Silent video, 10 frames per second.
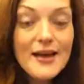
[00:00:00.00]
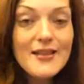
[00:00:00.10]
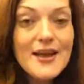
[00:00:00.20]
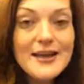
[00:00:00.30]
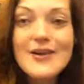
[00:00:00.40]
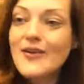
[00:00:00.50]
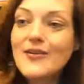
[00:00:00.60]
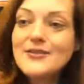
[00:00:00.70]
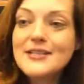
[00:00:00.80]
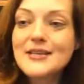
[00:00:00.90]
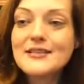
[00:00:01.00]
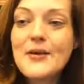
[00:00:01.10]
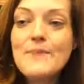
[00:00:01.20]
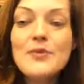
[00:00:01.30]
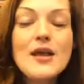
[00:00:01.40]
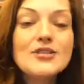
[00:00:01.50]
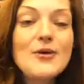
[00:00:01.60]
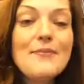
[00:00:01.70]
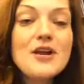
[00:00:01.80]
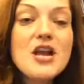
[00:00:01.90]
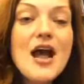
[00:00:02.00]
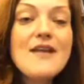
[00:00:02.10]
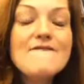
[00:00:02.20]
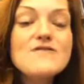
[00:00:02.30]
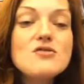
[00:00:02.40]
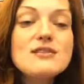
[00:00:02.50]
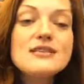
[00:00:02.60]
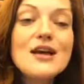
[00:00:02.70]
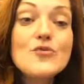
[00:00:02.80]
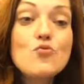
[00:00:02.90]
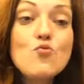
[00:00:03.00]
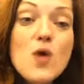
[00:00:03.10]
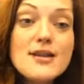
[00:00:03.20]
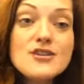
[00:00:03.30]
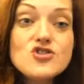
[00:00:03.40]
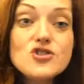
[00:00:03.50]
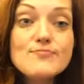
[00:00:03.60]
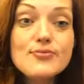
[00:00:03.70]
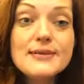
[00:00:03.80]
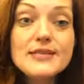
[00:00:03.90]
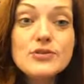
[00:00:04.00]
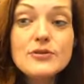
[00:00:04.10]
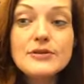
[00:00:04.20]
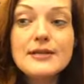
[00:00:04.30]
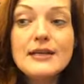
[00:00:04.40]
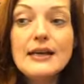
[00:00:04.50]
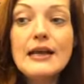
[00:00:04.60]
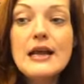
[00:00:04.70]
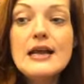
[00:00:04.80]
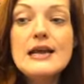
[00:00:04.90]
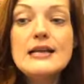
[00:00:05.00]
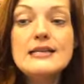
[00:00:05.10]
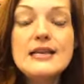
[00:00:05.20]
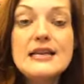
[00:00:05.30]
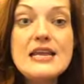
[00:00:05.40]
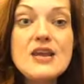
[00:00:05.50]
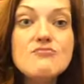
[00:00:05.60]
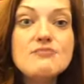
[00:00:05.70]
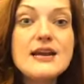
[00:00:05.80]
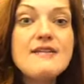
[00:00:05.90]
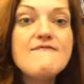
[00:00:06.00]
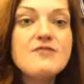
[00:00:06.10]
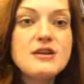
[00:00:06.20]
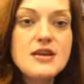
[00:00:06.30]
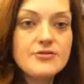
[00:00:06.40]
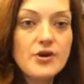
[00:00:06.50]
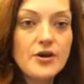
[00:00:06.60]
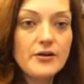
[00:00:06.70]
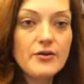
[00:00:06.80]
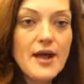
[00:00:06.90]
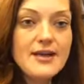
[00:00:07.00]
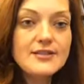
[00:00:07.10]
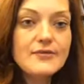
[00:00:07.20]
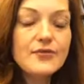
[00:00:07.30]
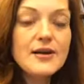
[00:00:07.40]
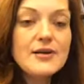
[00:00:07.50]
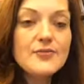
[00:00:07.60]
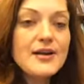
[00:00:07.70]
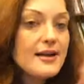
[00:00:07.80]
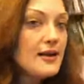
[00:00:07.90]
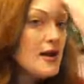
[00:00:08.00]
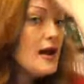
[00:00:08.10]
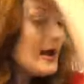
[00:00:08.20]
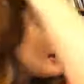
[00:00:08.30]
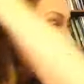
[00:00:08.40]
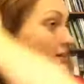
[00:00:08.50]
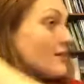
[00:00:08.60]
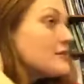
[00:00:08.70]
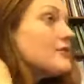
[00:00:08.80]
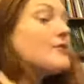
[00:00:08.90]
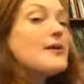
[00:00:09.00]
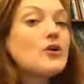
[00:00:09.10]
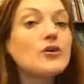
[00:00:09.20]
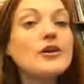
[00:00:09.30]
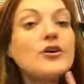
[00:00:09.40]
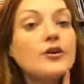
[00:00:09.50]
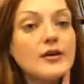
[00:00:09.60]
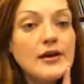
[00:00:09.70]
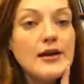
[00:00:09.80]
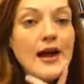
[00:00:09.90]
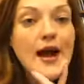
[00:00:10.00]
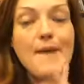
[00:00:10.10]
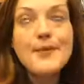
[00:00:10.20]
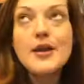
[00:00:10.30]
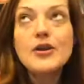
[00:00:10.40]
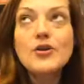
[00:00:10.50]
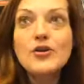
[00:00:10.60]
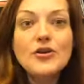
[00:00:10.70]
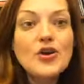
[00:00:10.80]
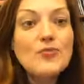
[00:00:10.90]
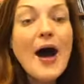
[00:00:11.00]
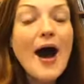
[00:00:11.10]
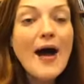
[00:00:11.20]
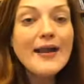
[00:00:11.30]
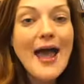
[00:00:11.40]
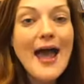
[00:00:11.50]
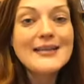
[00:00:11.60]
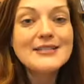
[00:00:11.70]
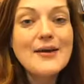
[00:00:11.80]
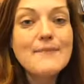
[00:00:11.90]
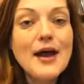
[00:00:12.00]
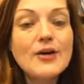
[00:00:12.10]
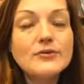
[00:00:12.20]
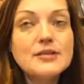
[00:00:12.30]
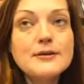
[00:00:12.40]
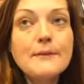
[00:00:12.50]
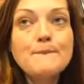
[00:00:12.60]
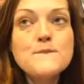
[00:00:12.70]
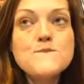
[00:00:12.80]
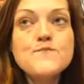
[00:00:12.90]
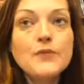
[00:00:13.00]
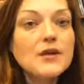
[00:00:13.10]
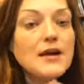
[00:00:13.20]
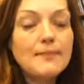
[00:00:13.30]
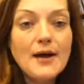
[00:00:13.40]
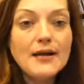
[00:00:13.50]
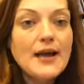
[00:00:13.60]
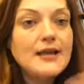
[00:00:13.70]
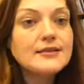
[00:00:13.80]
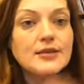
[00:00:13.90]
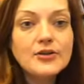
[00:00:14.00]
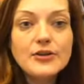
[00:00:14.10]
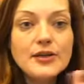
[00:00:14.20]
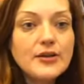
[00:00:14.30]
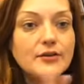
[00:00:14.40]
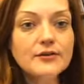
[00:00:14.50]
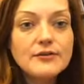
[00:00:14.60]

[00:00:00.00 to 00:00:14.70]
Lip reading: they need all those things. So I'm going to kind of focus on what does your preschooler need to get ready for kindergarten. Okay, so if we're getting ready, I talked a little bit earlier, an earlier podcast about, or not a podcast, an earlier